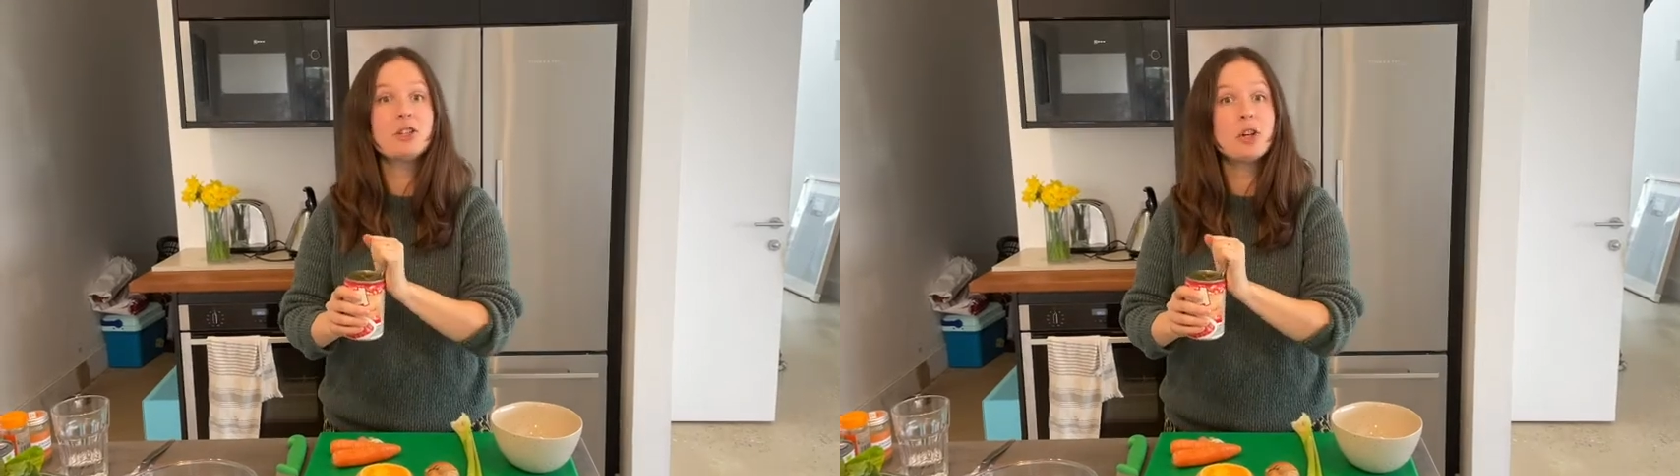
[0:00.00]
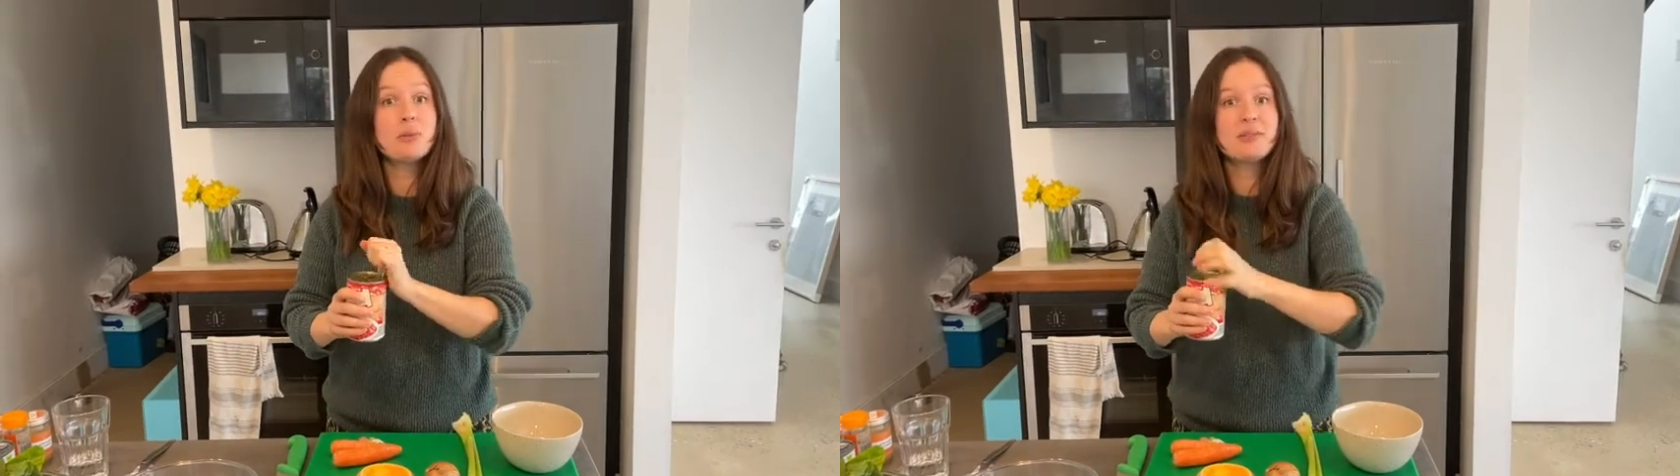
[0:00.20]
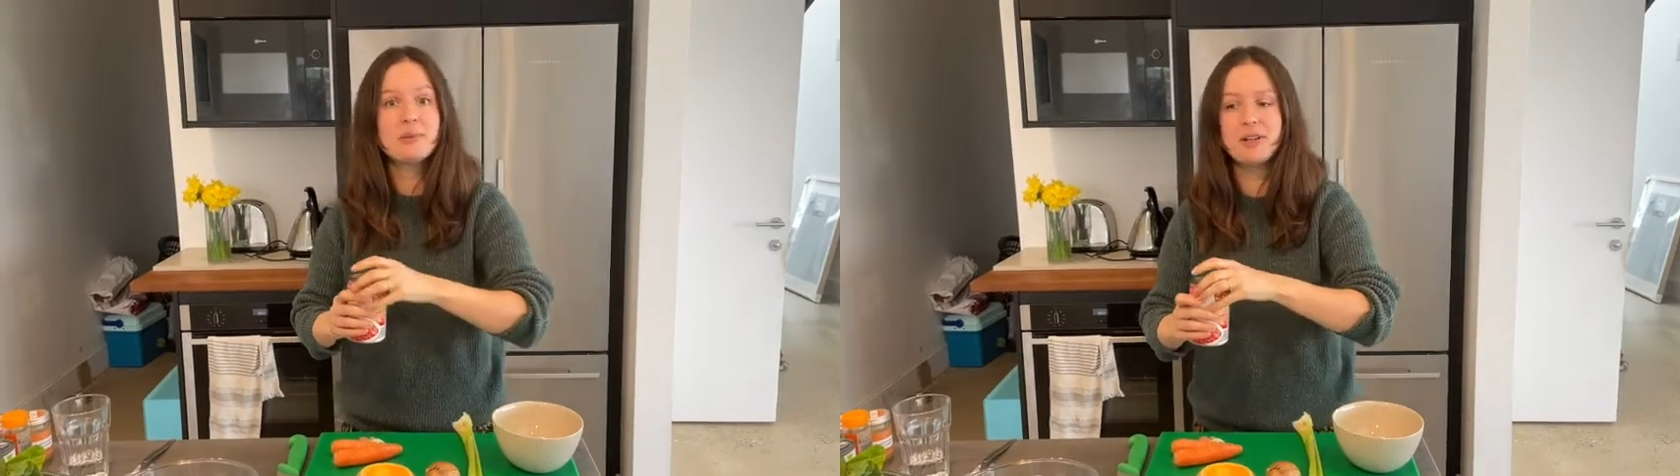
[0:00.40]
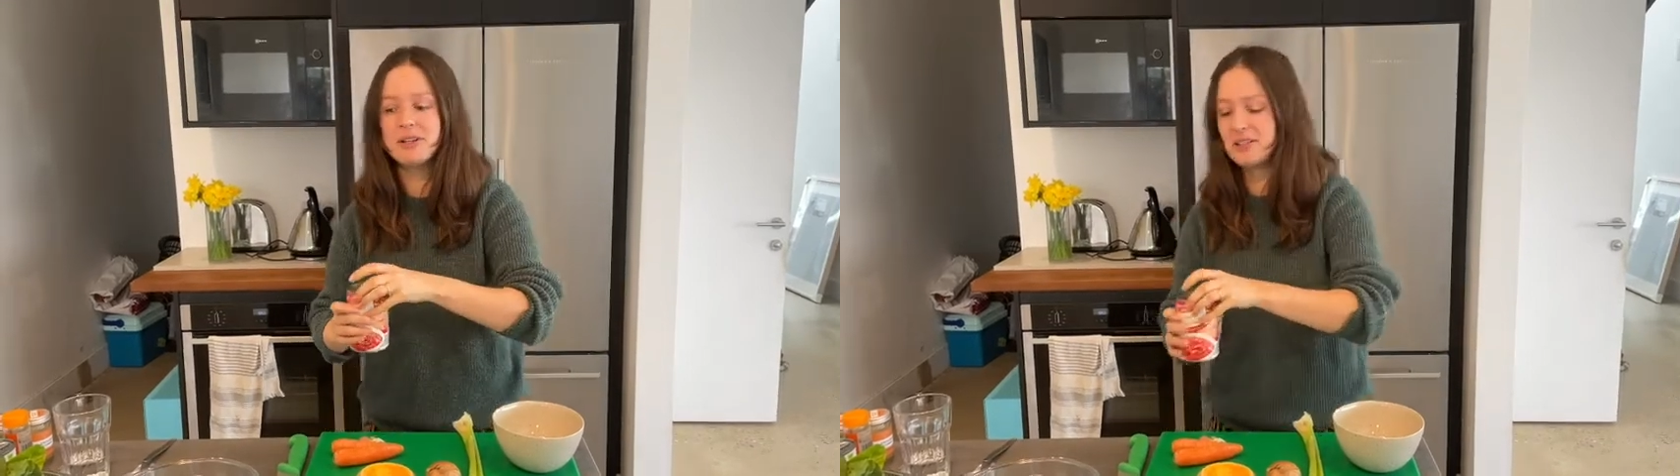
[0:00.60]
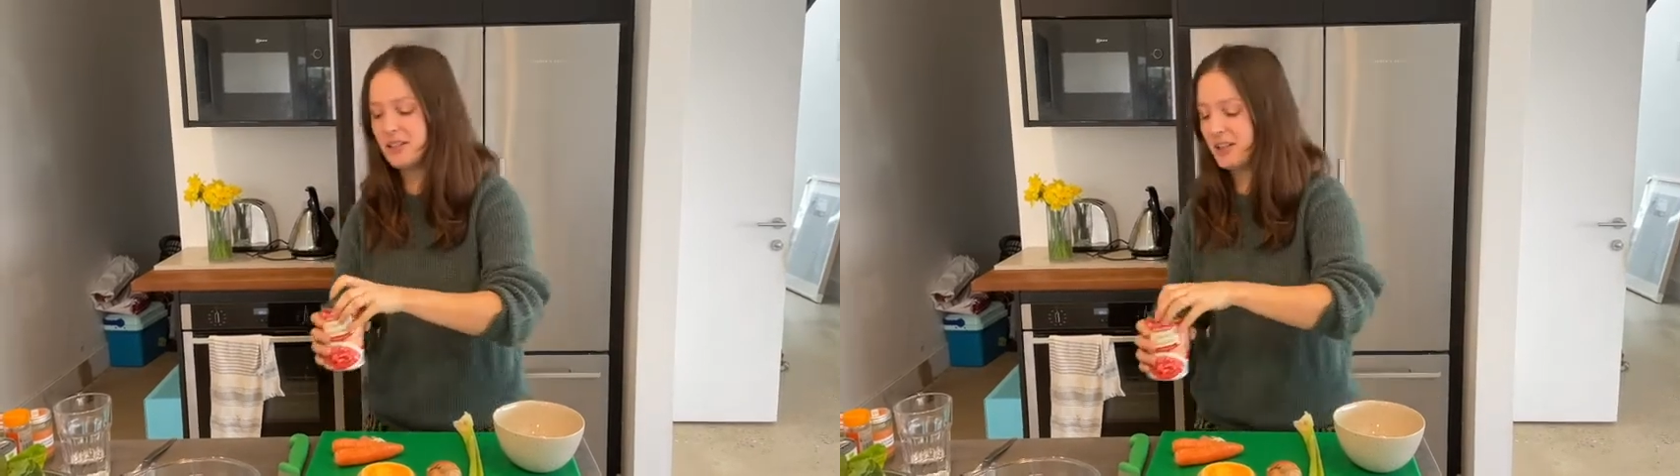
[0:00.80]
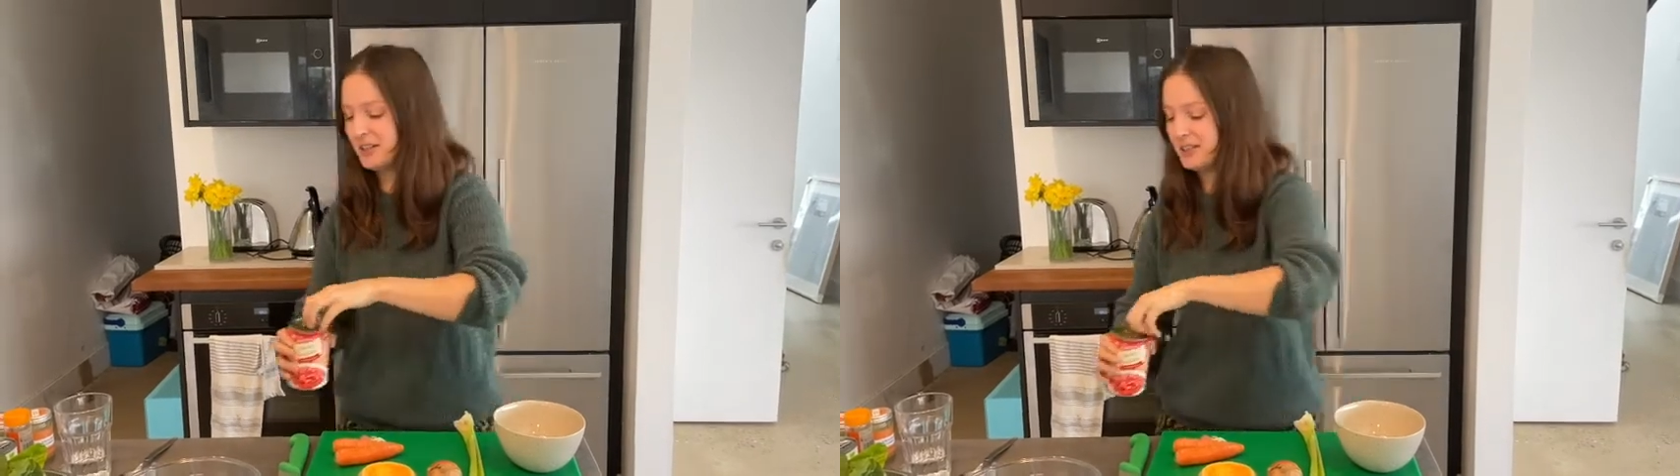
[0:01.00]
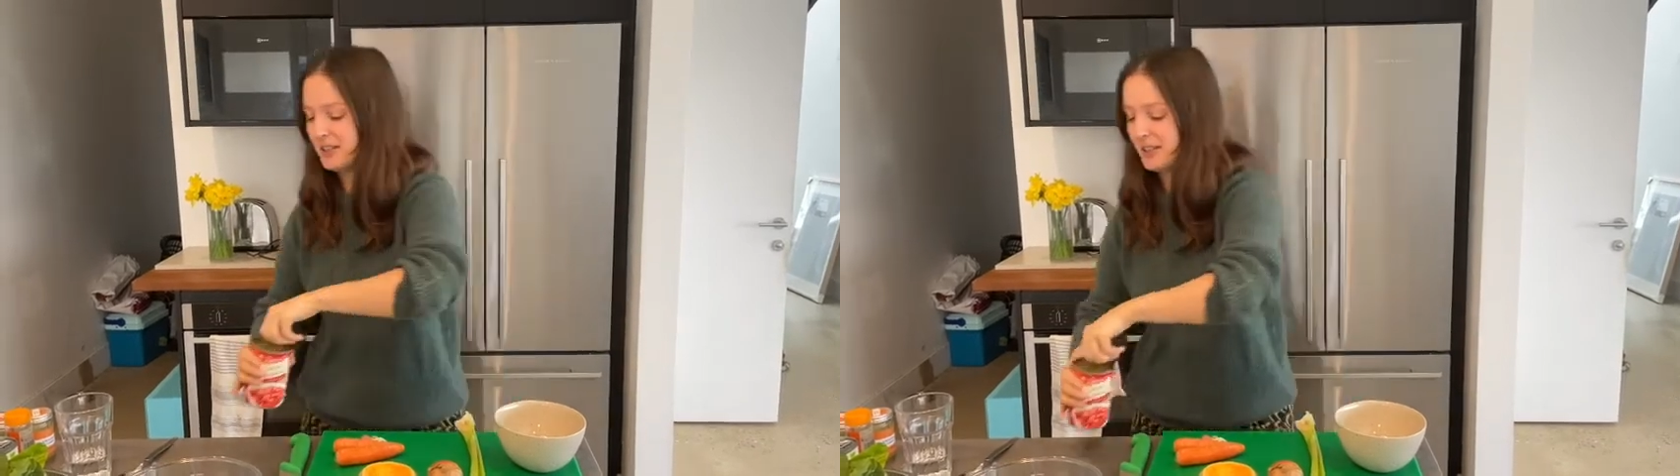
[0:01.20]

chopped tomatoes